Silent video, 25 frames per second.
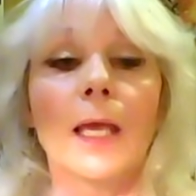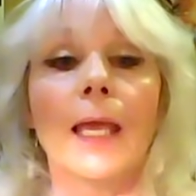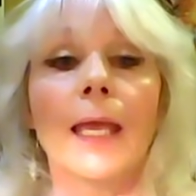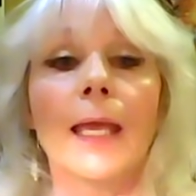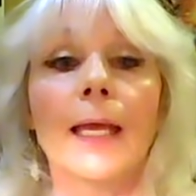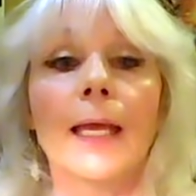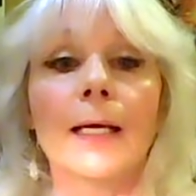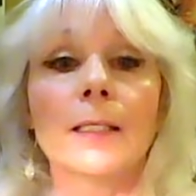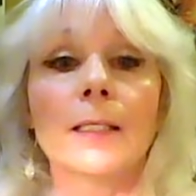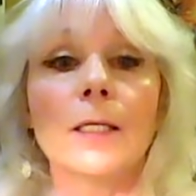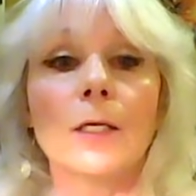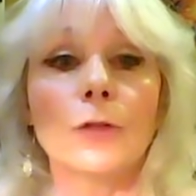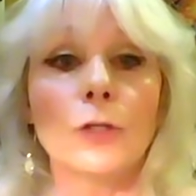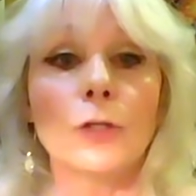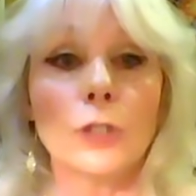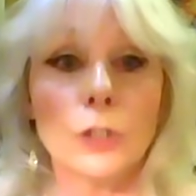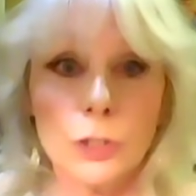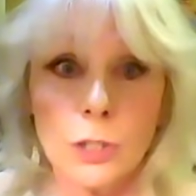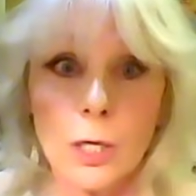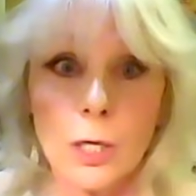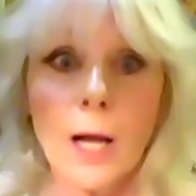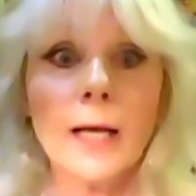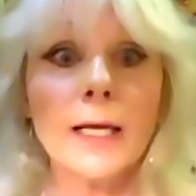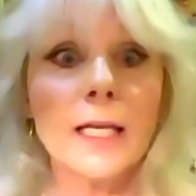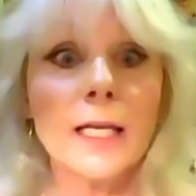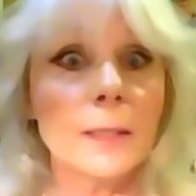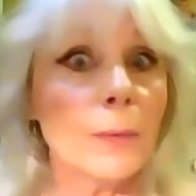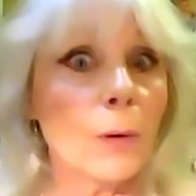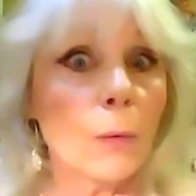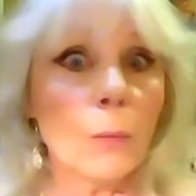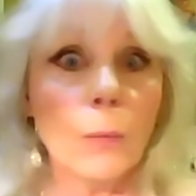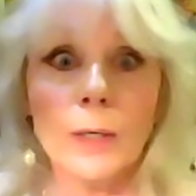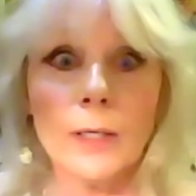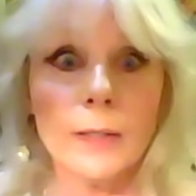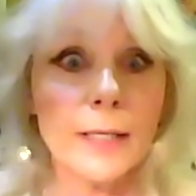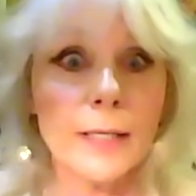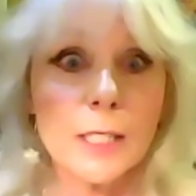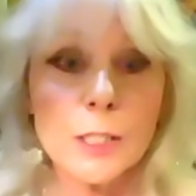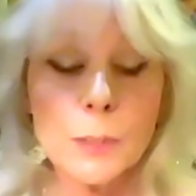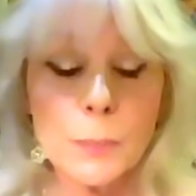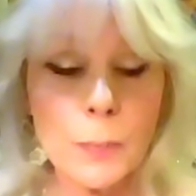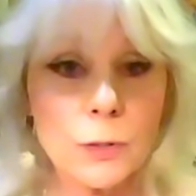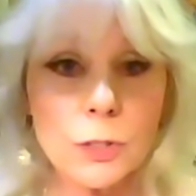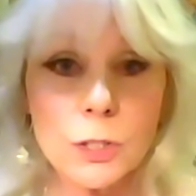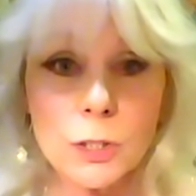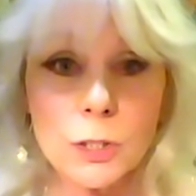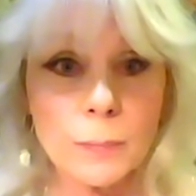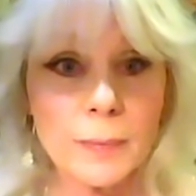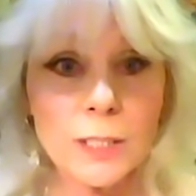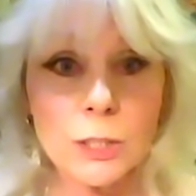And they're talking about, what are they
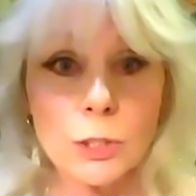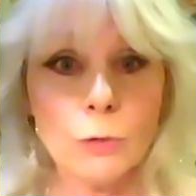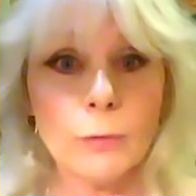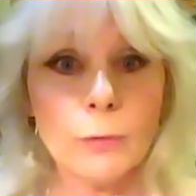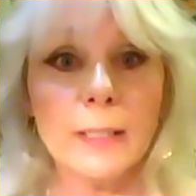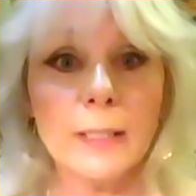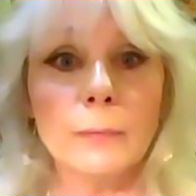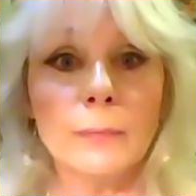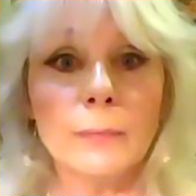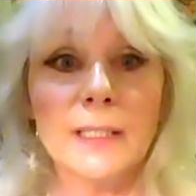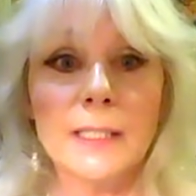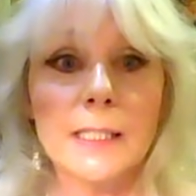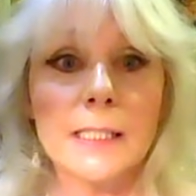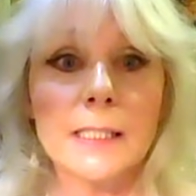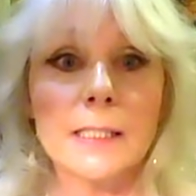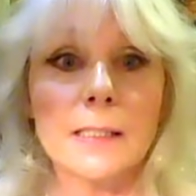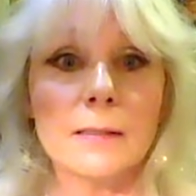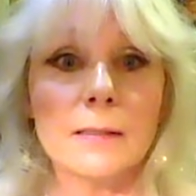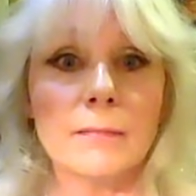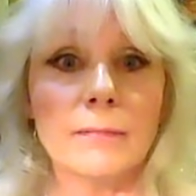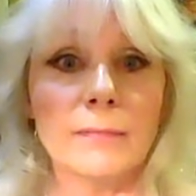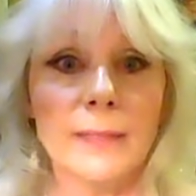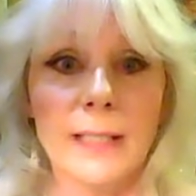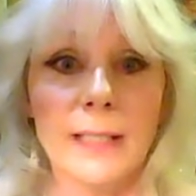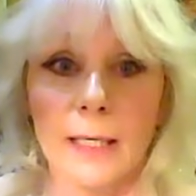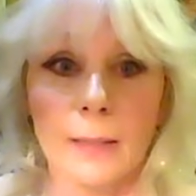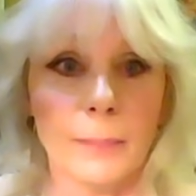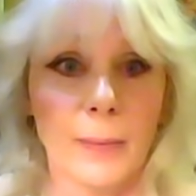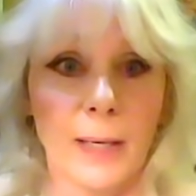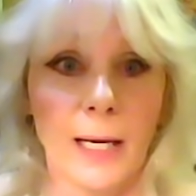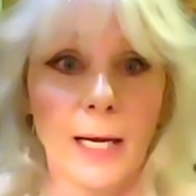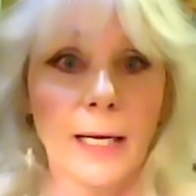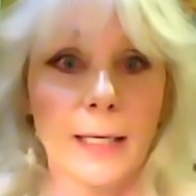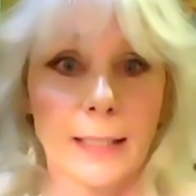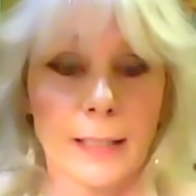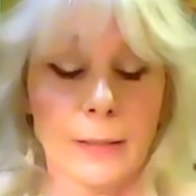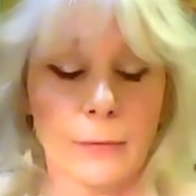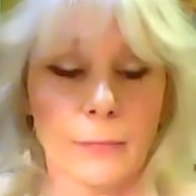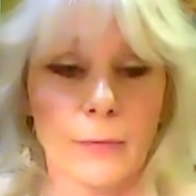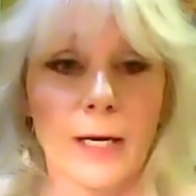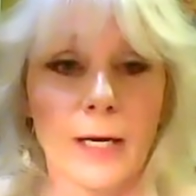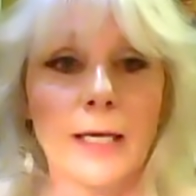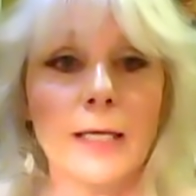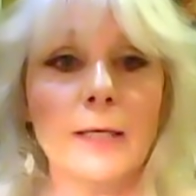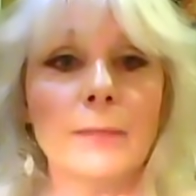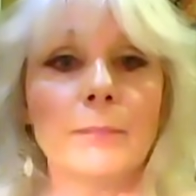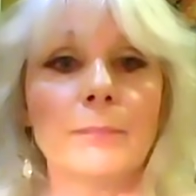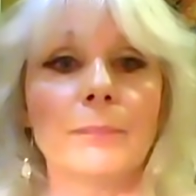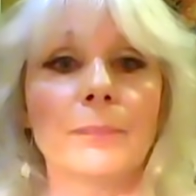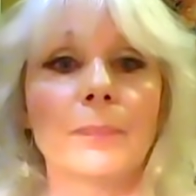supposed to be doing with this dead body,
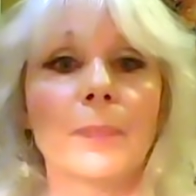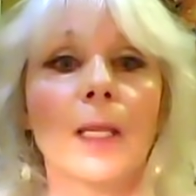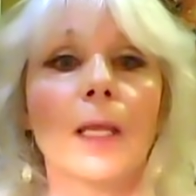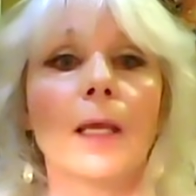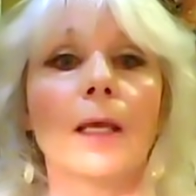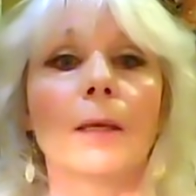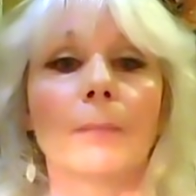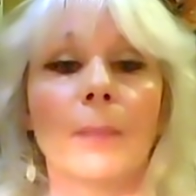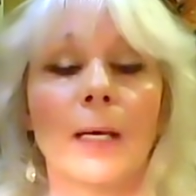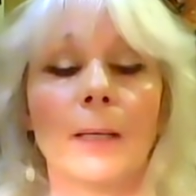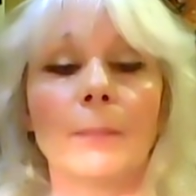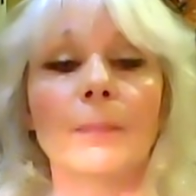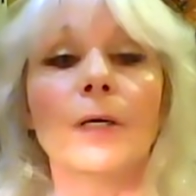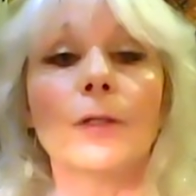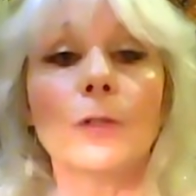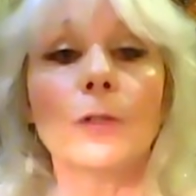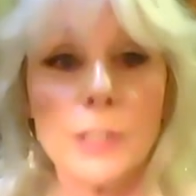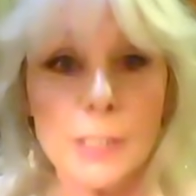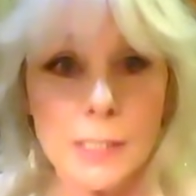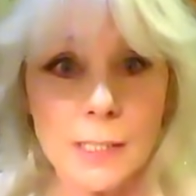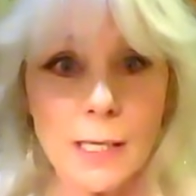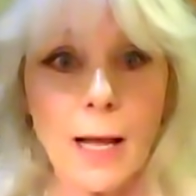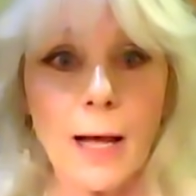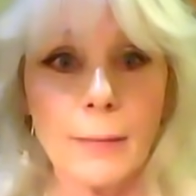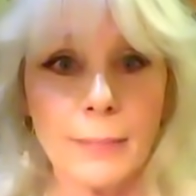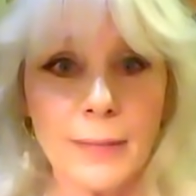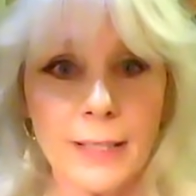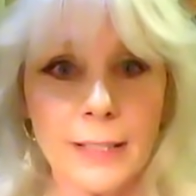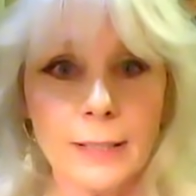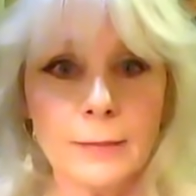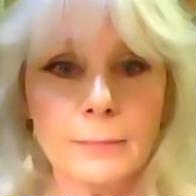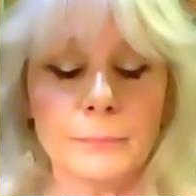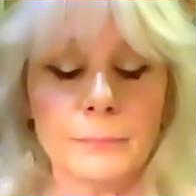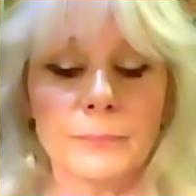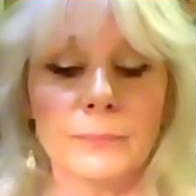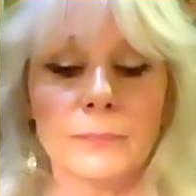right? My mother's sobbing,